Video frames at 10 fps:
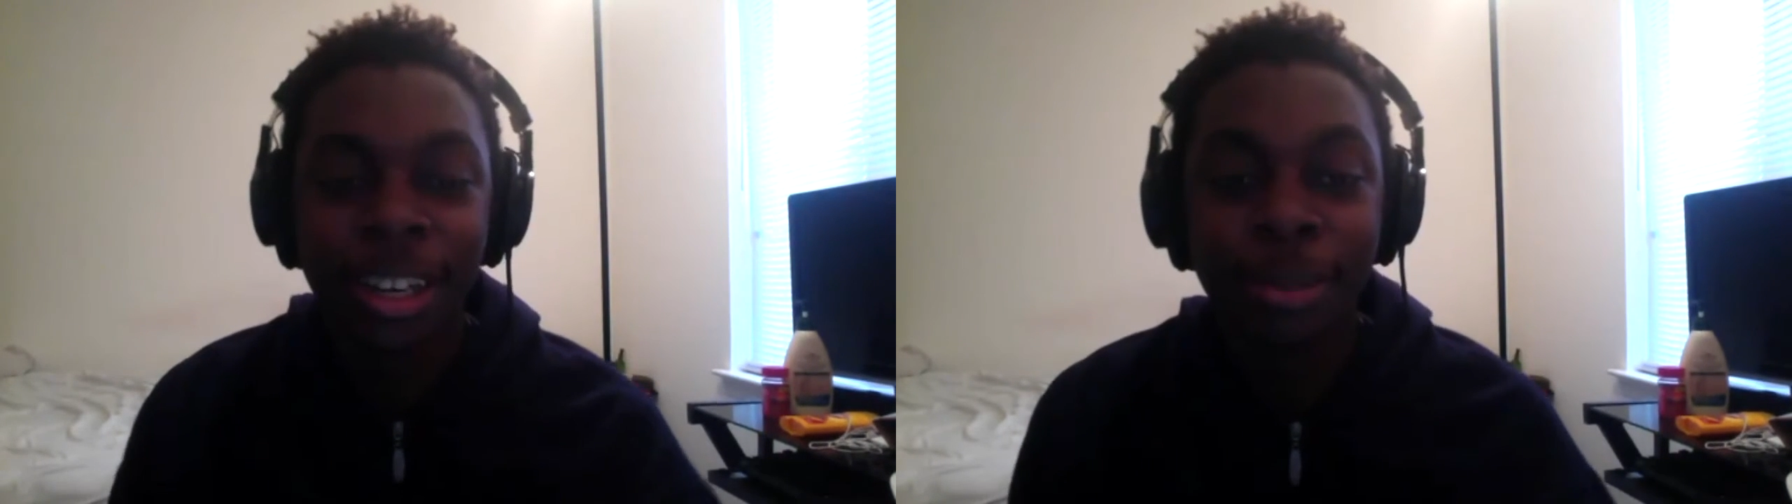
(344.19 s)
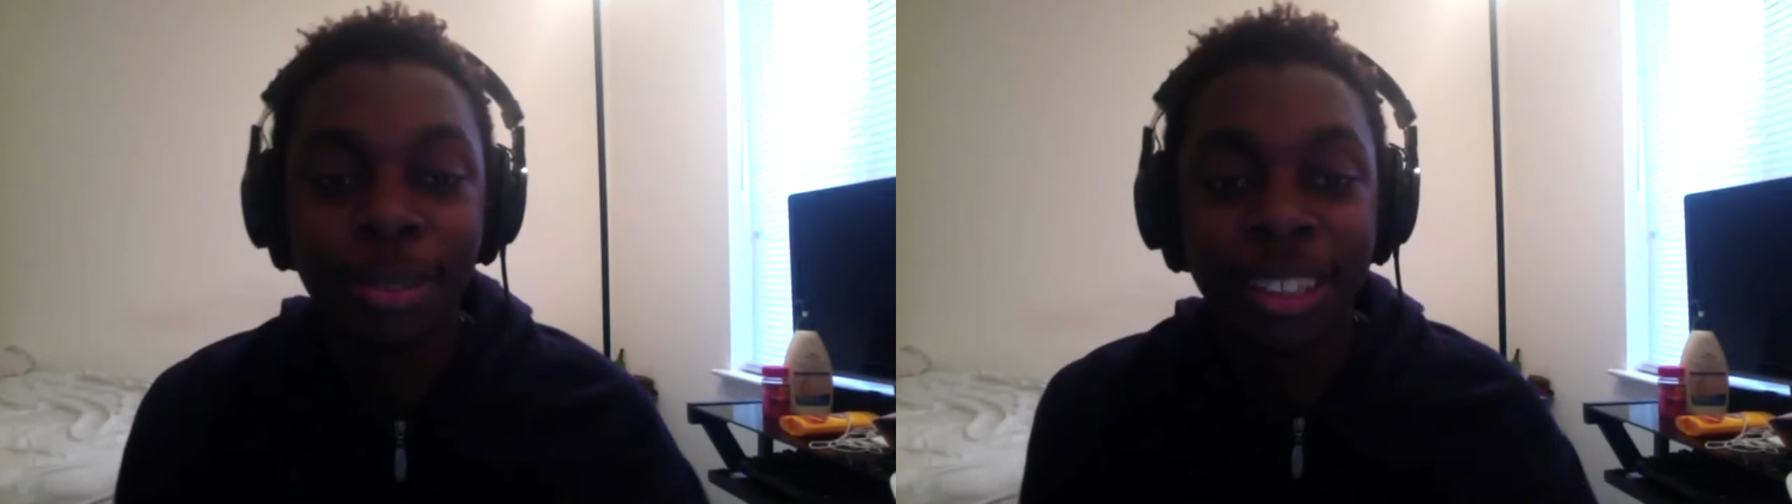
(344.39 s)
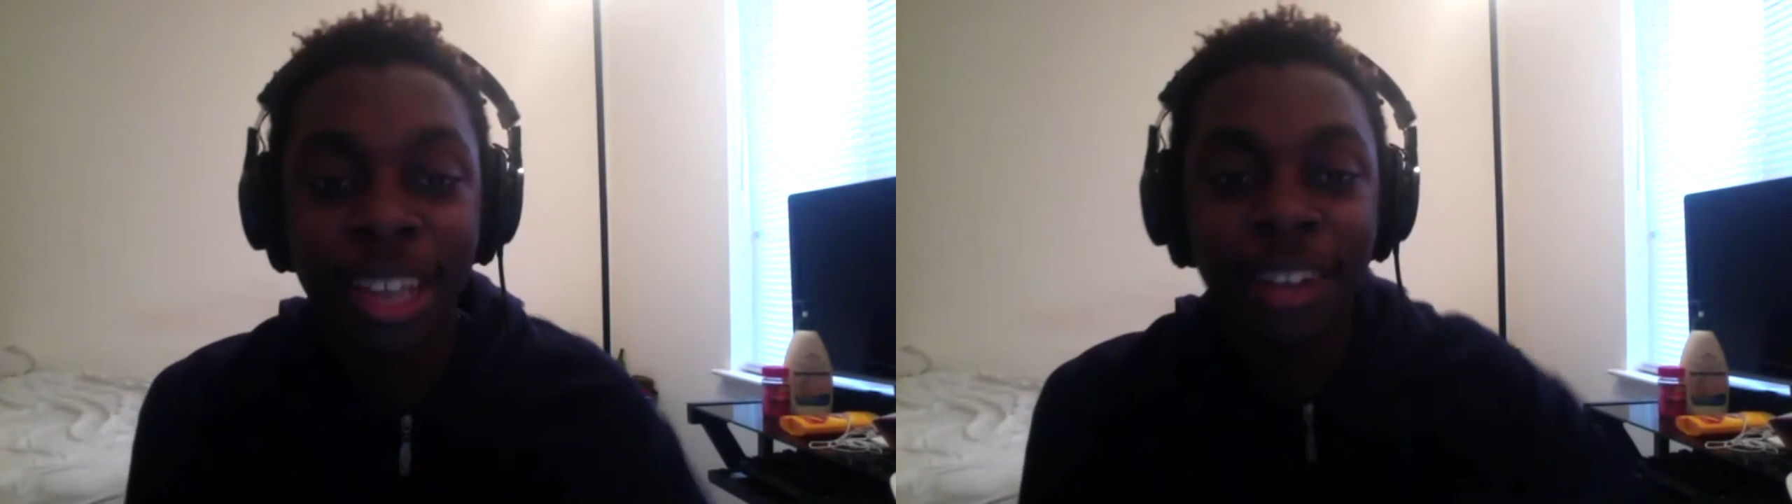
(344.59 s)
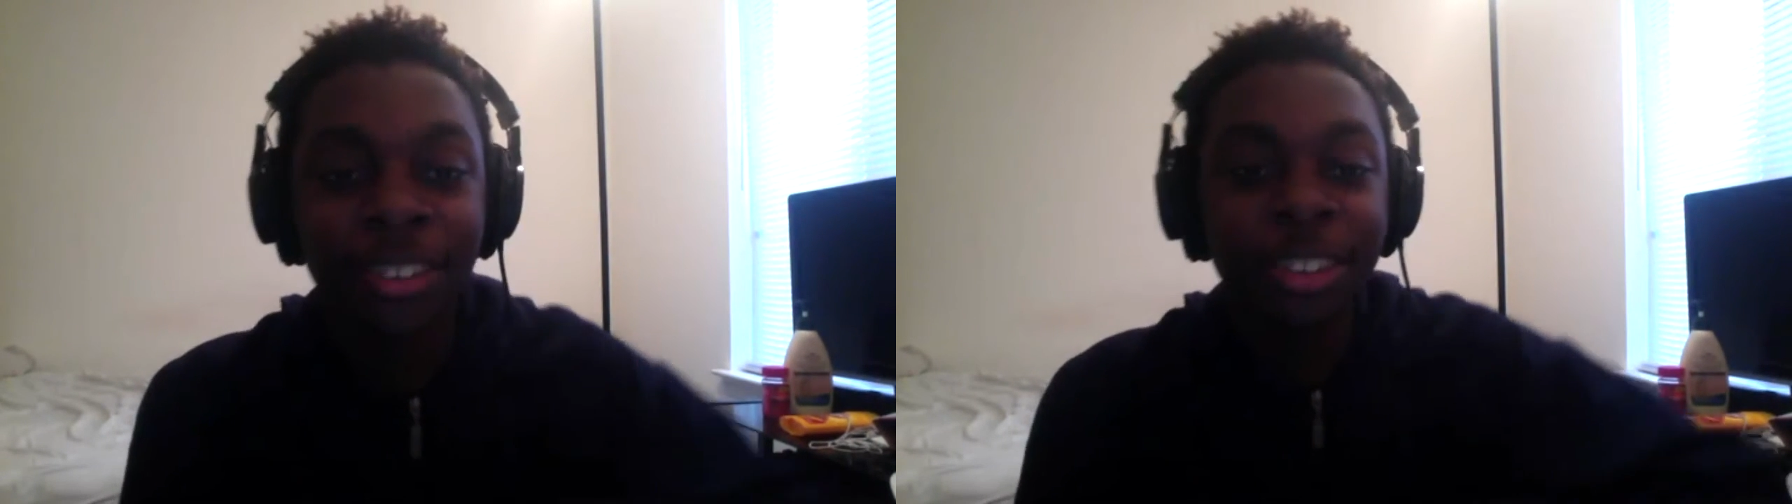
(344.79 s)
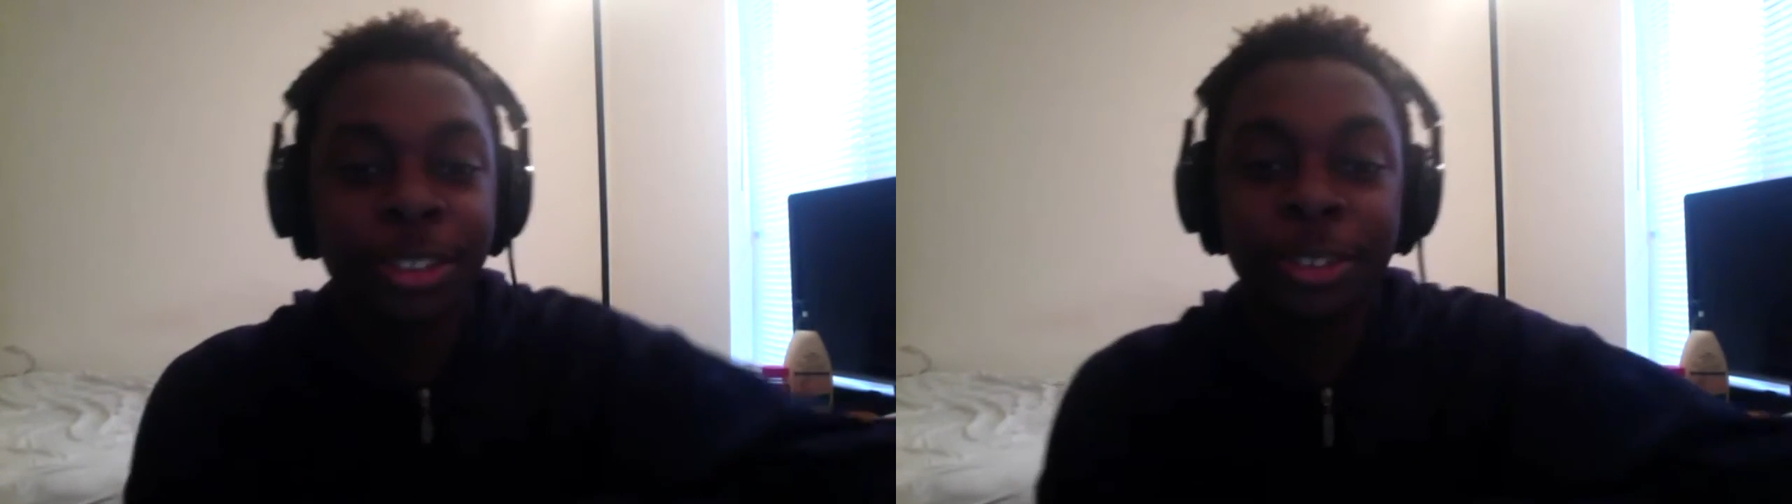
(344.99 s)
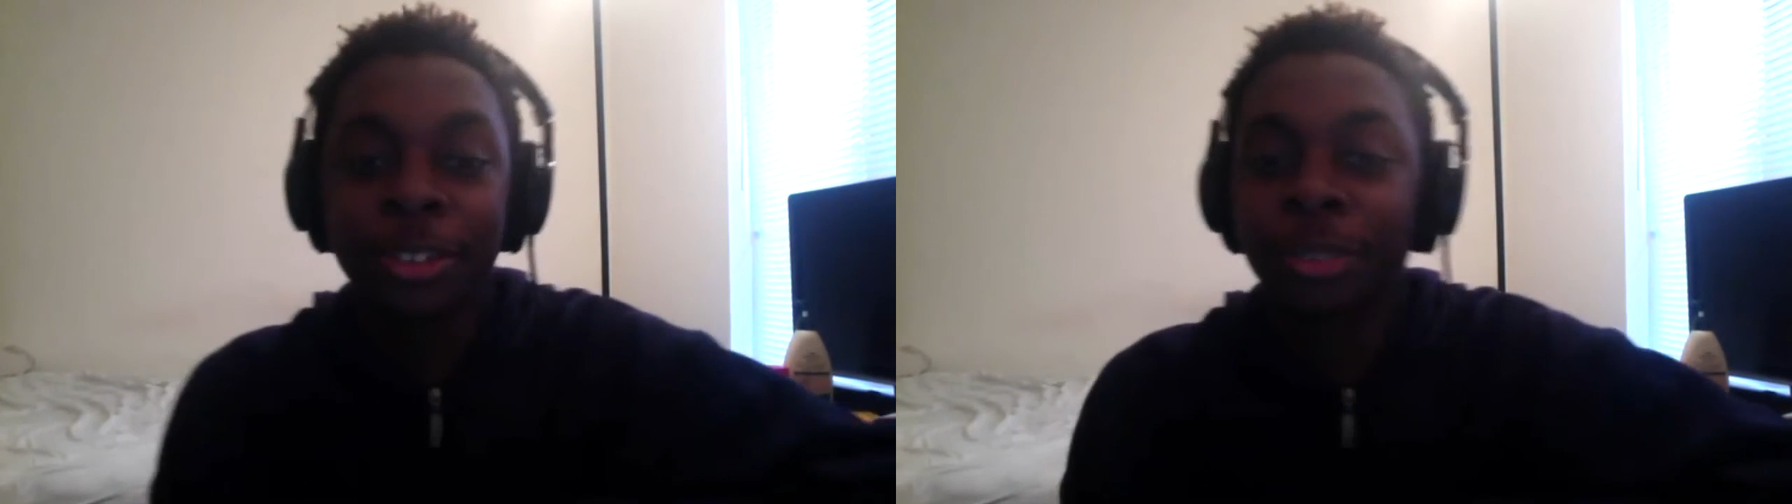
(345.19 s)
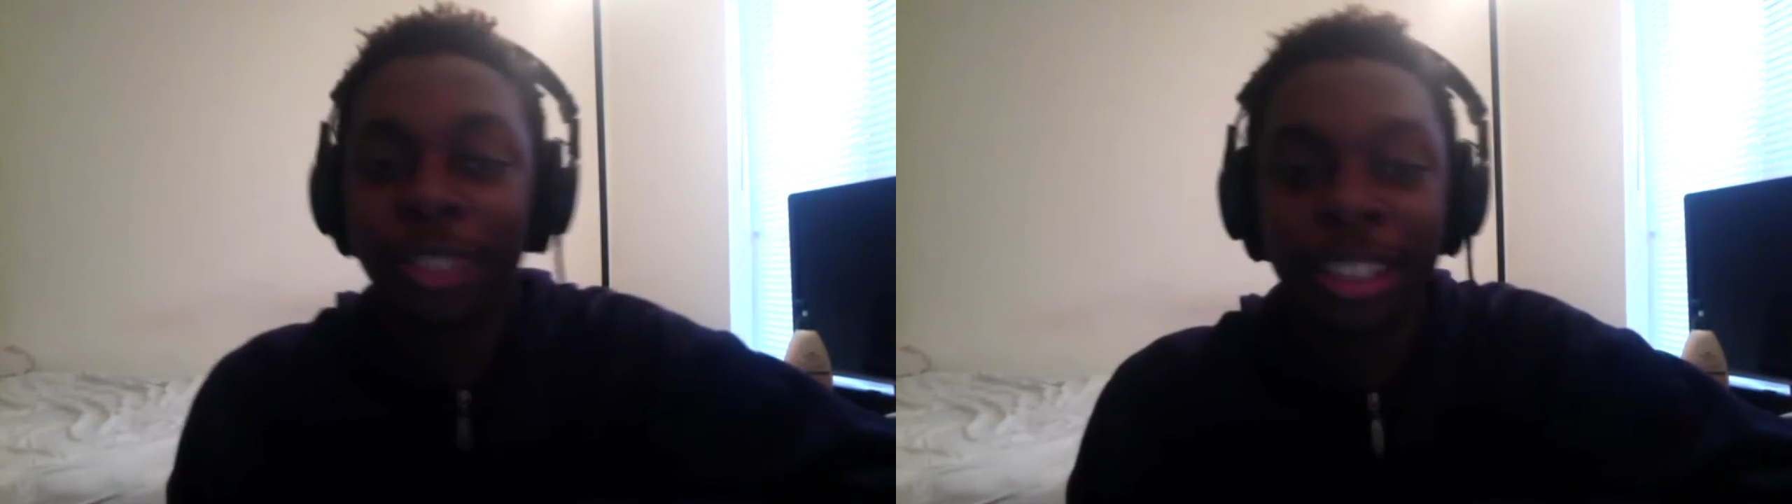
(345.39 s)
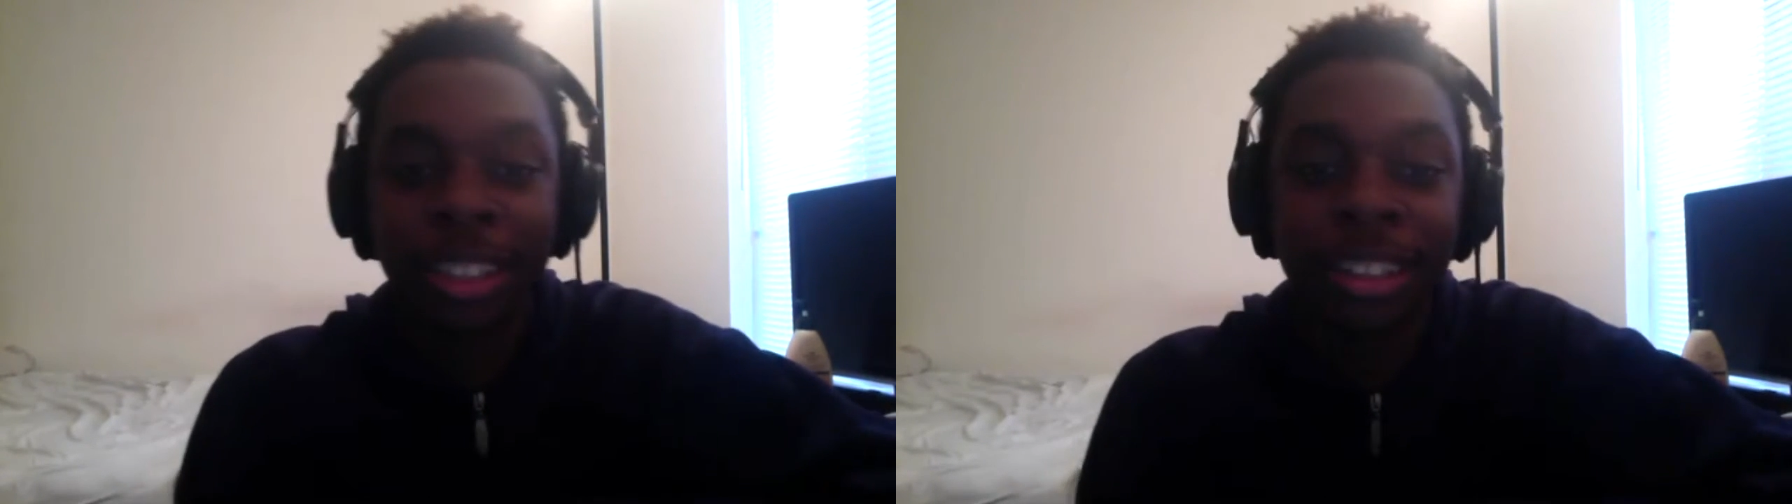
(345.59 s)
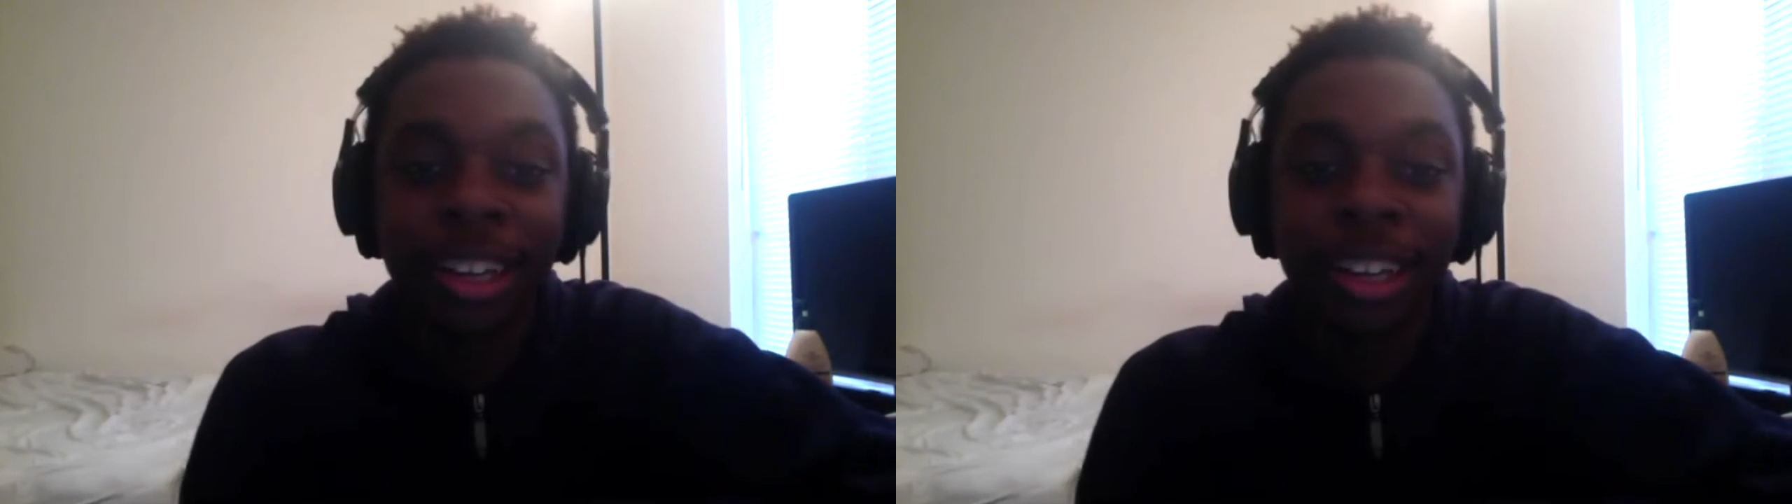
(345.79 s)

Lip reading: But that was cool, man.